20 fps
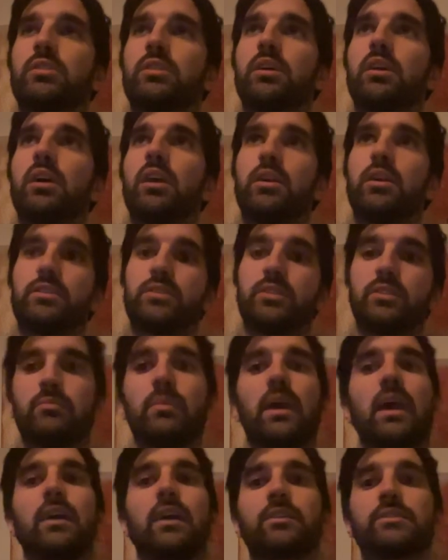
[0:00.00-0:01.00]
onto the
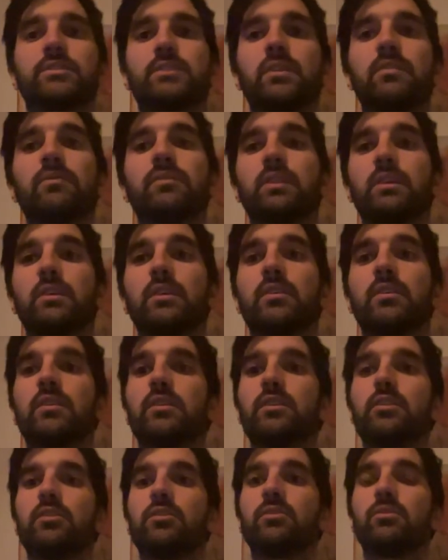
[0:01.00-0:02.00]
Magsafe thing.
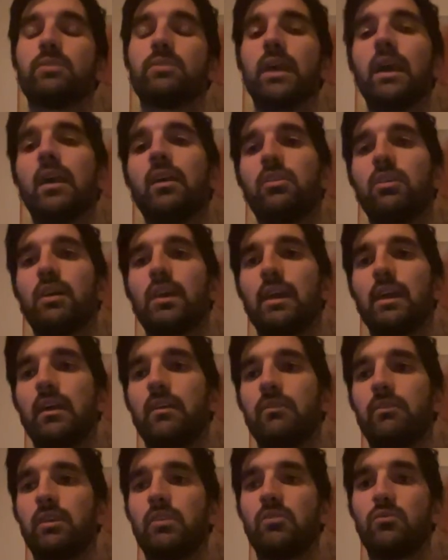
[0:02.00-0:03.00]
Well, now I
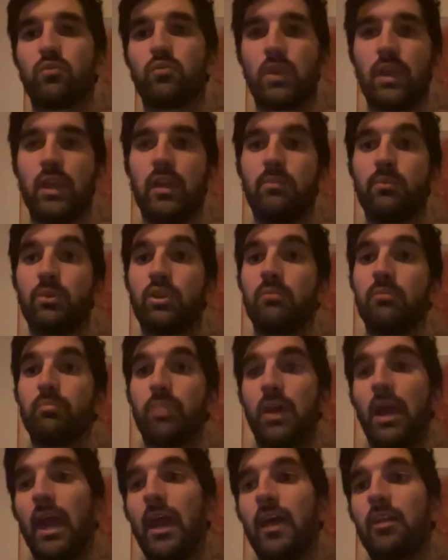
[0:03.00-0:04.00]
have a RAM
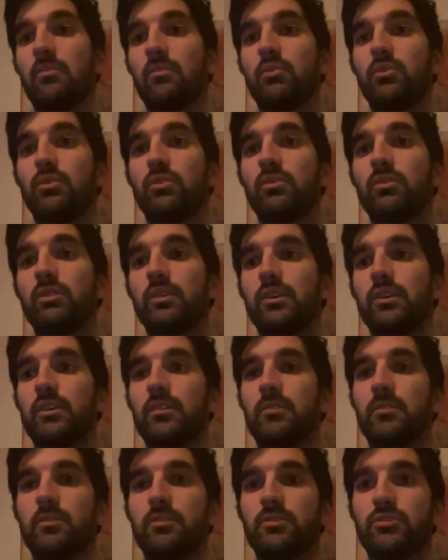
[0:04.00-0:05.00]
compatible
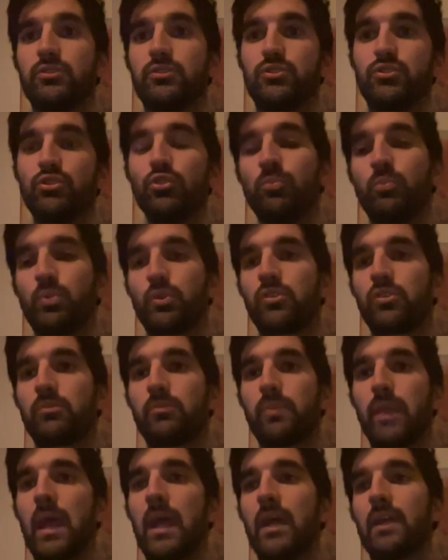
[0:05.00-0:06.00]
super
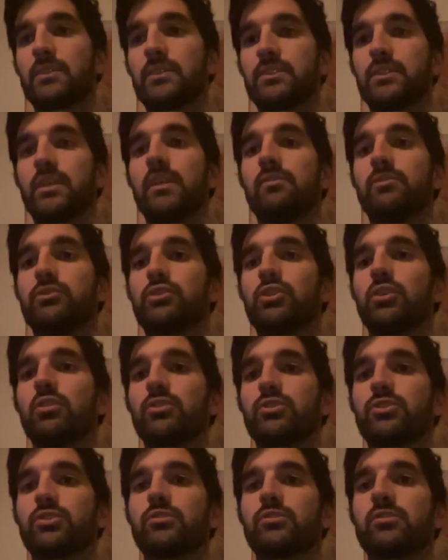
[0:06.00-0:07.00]
Magsafe
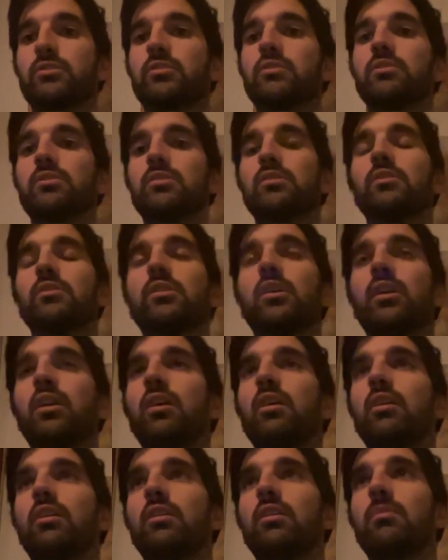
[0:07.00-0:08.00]
charger.
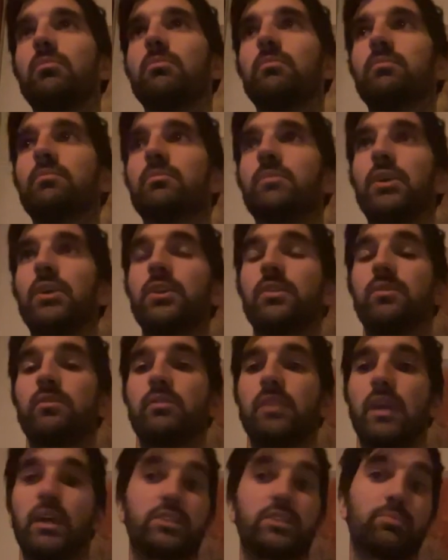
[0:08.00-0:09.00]

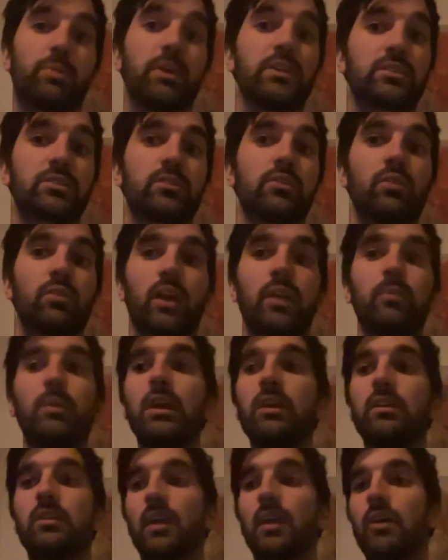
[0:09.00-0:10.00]
And that's basically what I
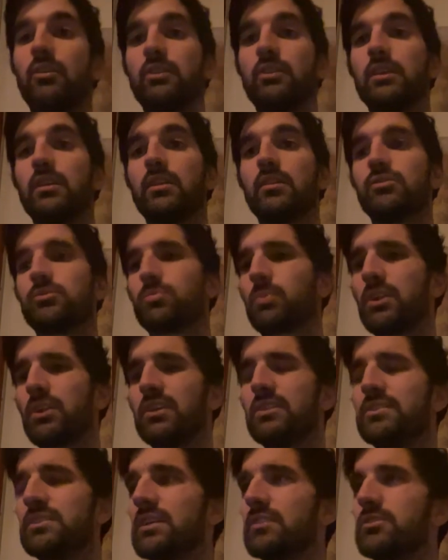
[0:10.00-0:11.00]
made and how I did it. It was
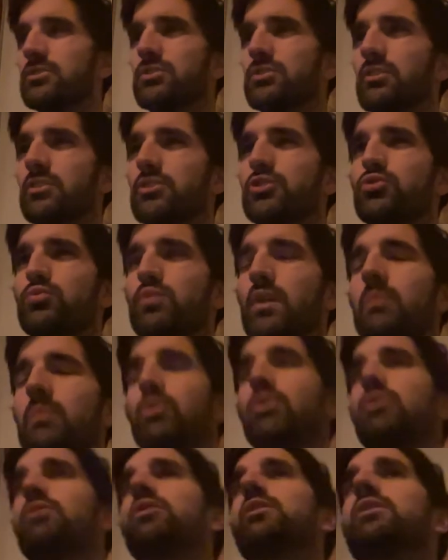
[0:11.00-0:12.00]
pretty easy. I just took a
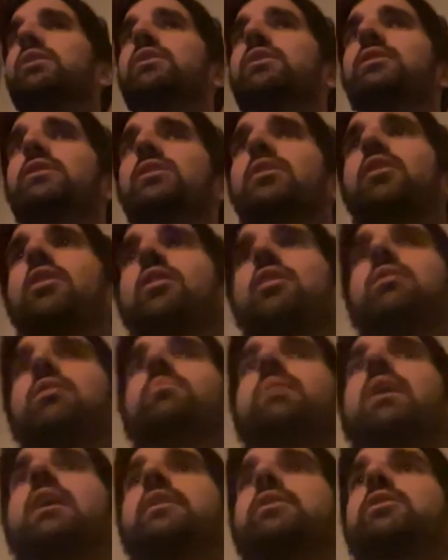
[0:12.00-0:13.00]
Dremel.
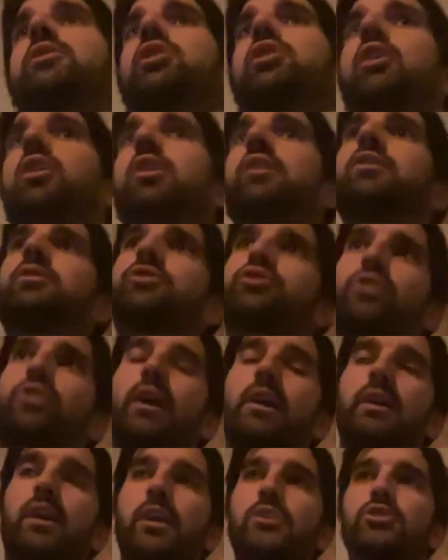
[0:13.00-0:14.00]
I
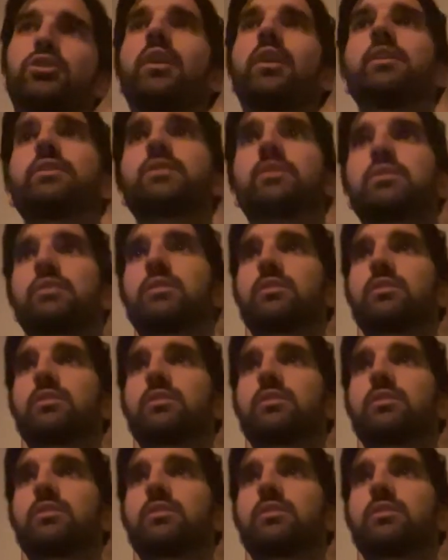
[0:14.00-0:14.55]
tried to,